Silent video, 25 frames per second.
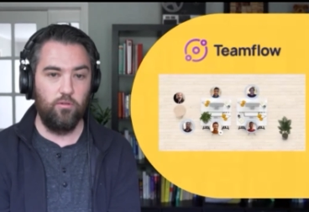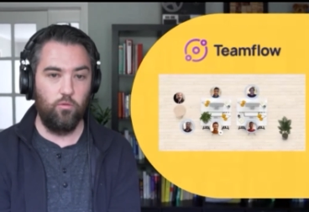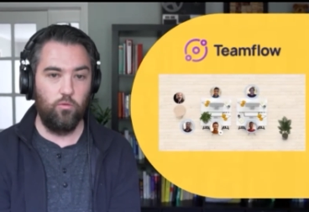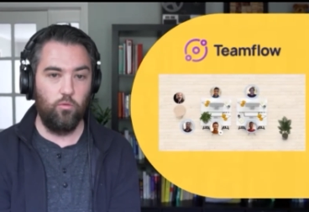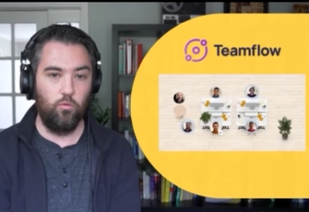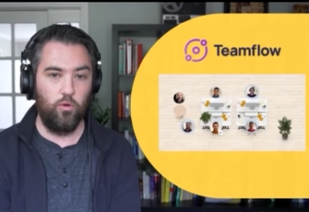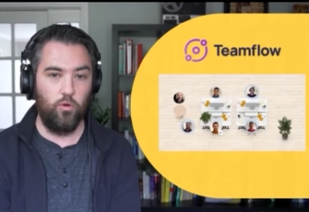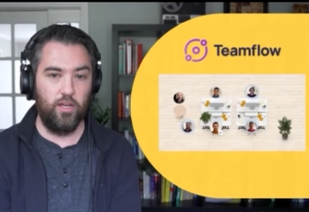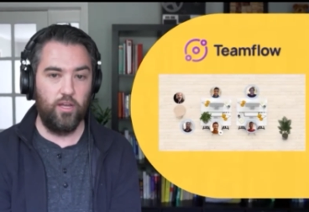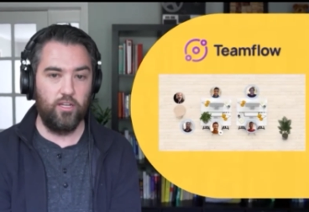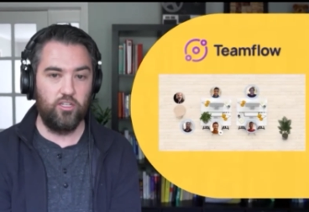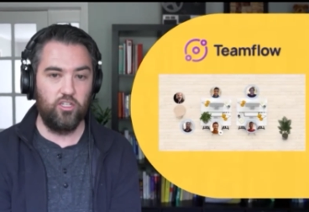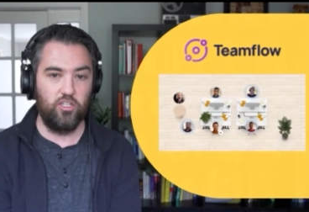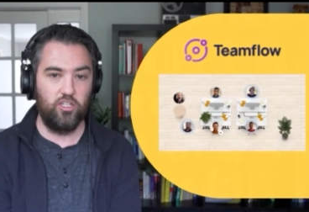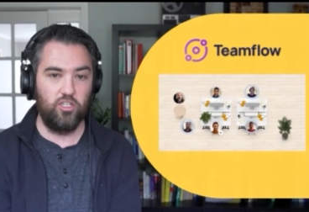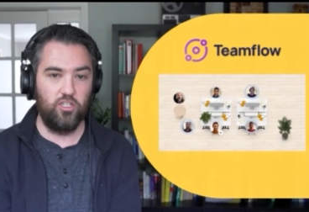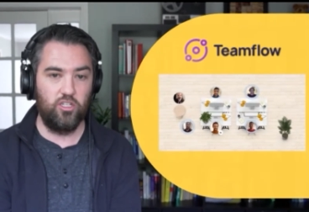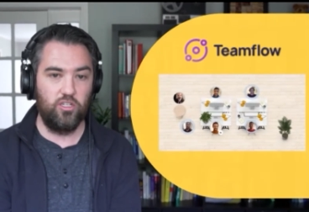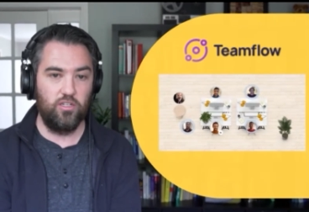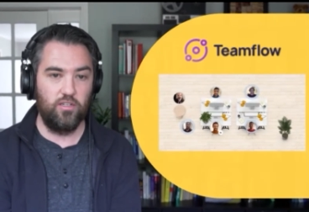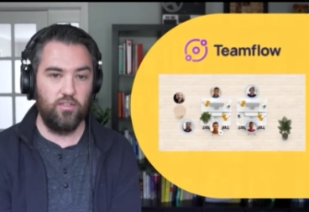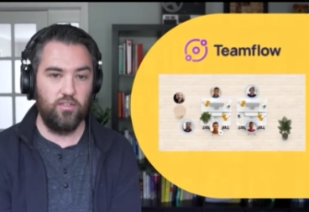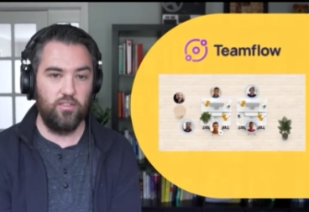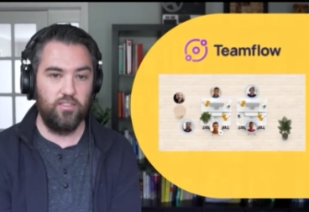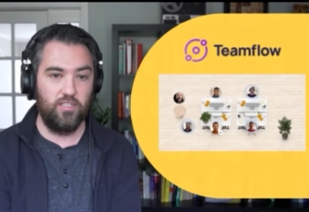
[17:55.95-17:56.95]

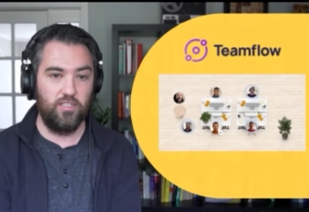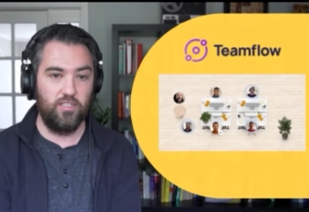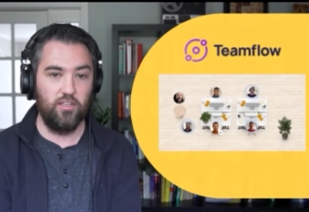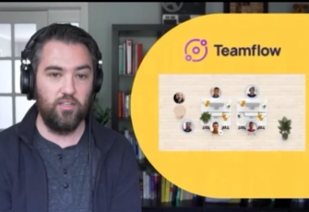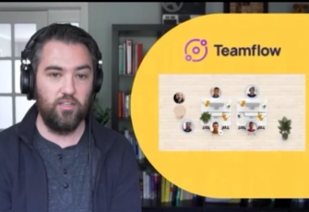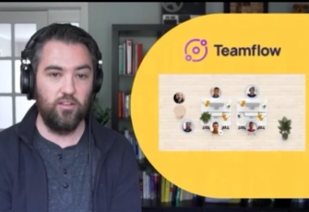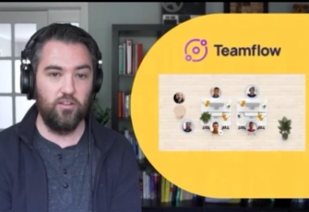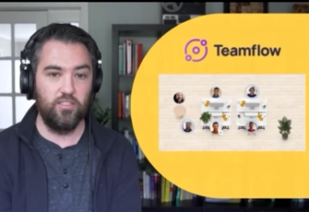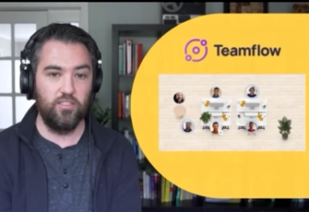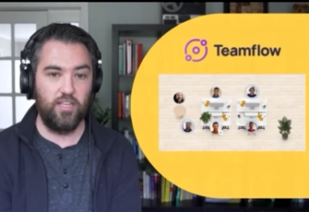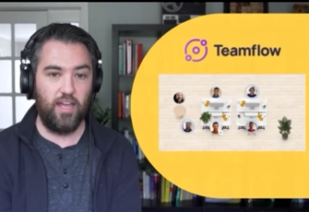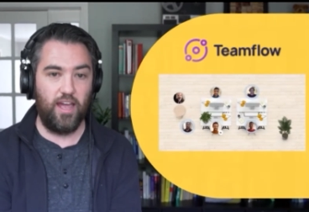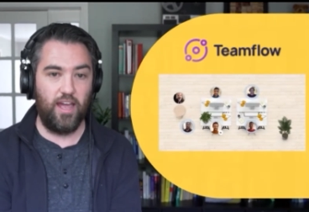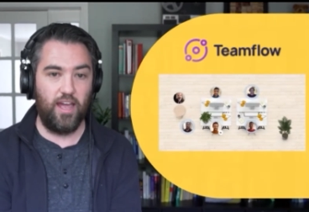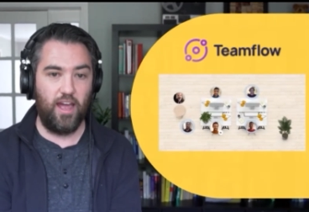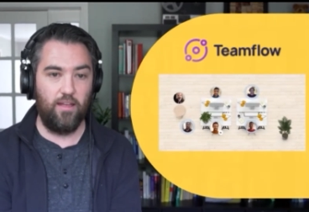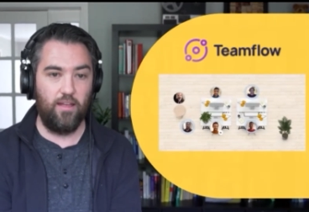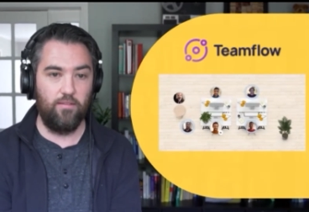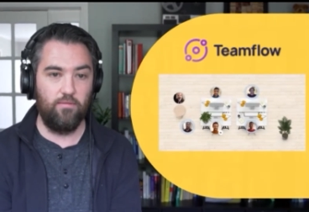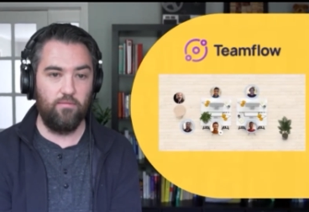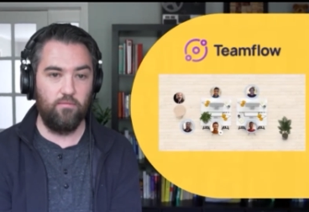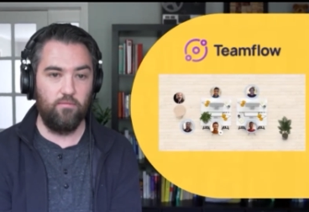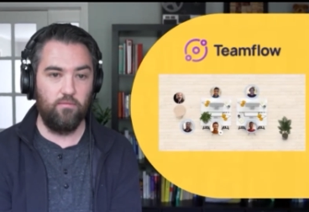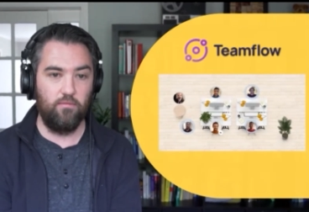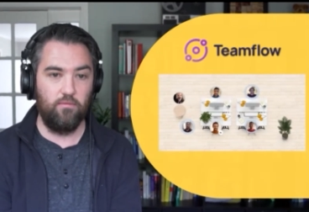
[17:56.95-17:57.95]
which signals
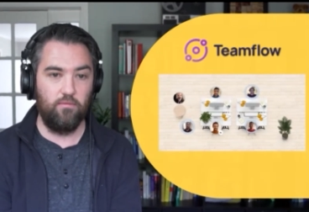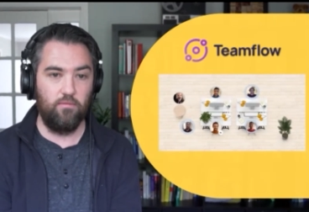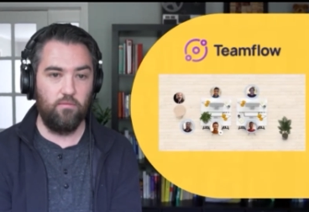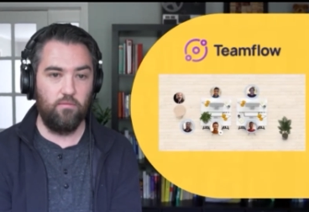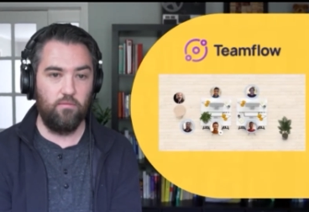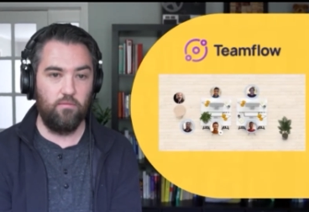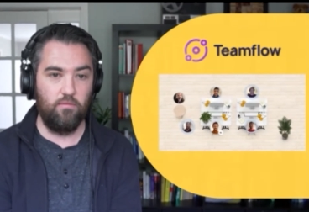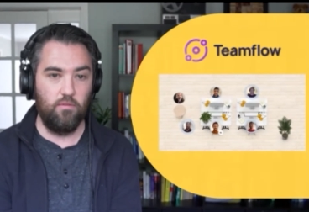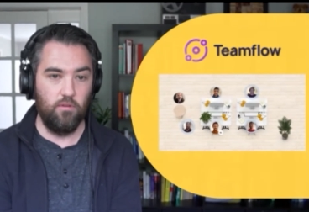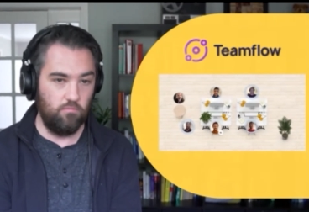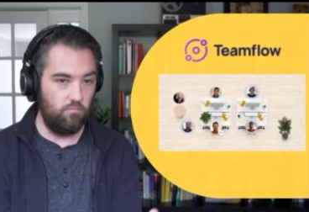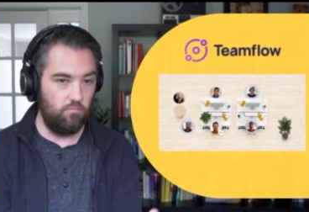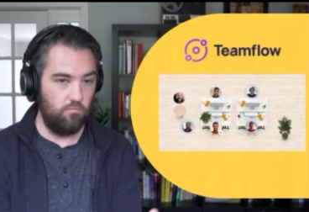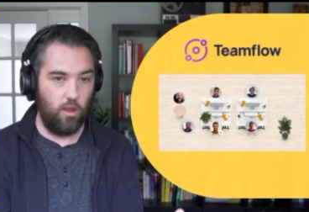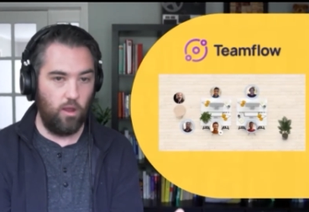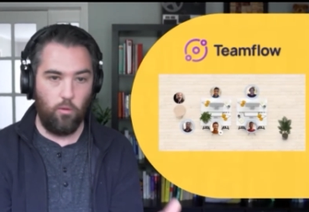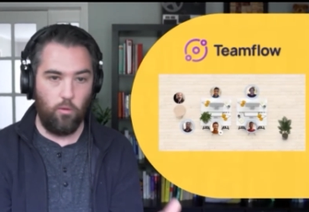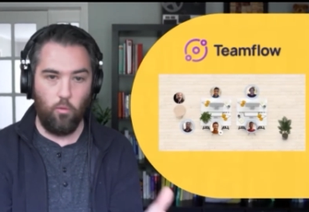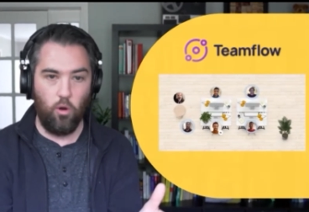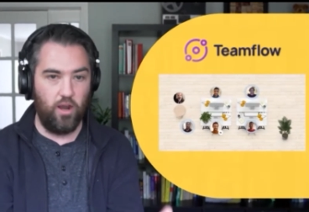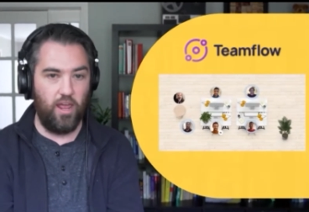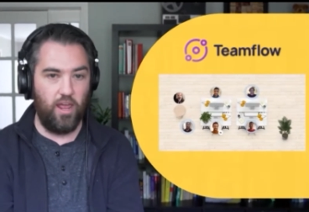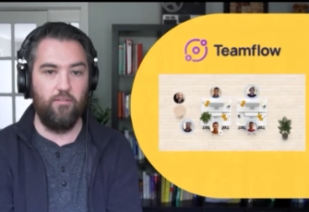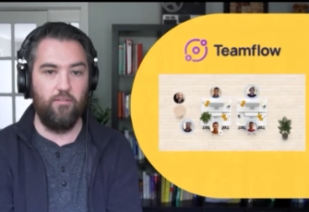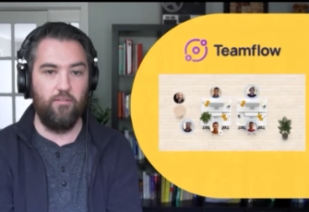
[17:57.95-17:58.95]
that they
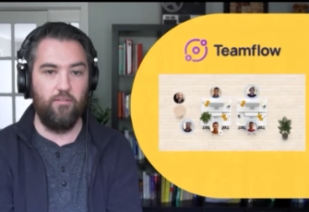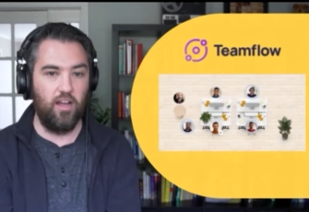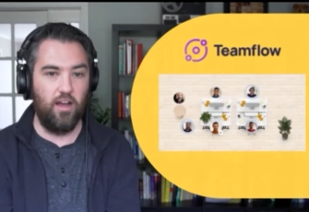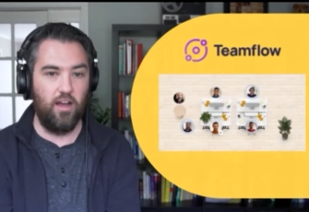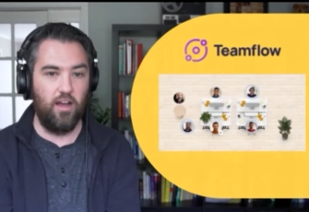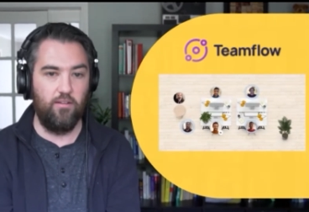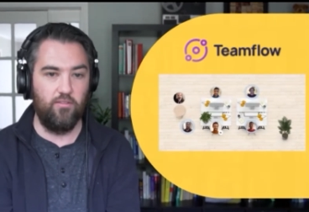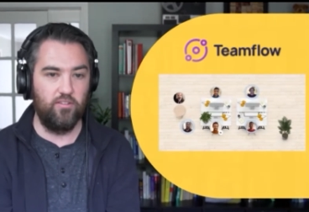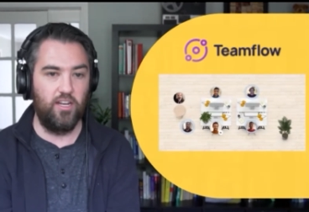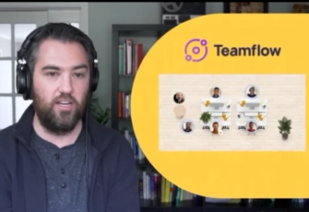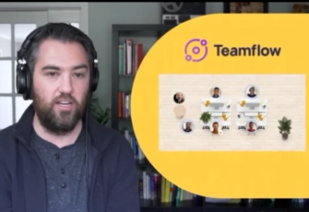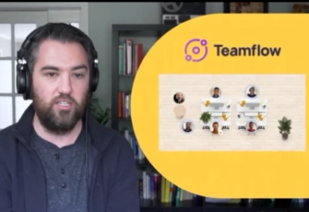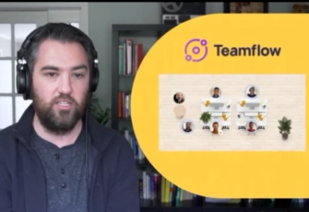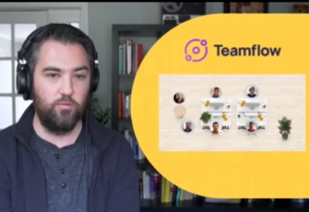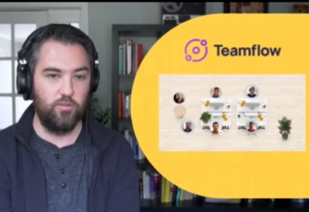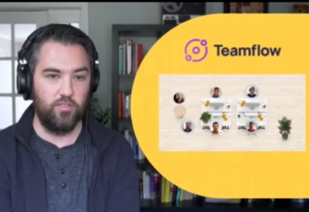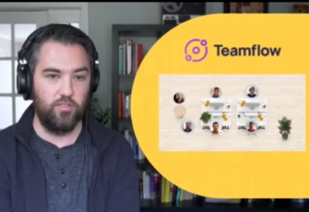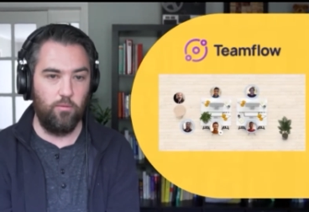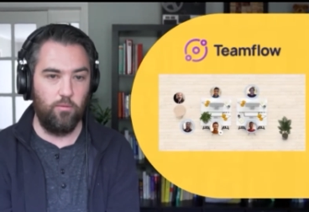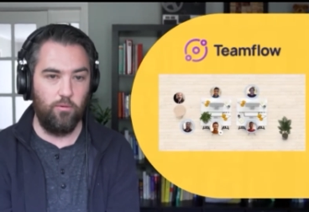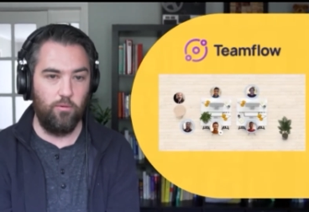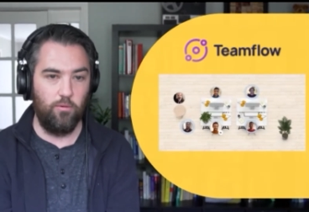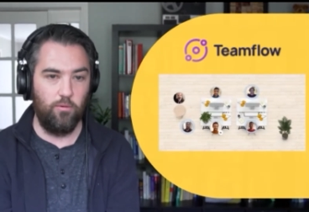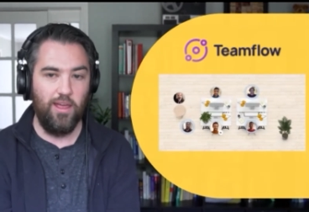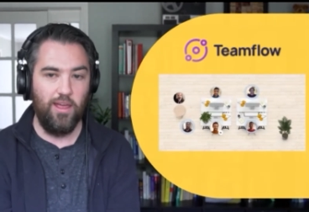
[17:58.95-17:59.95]
want to have a conversation with someone.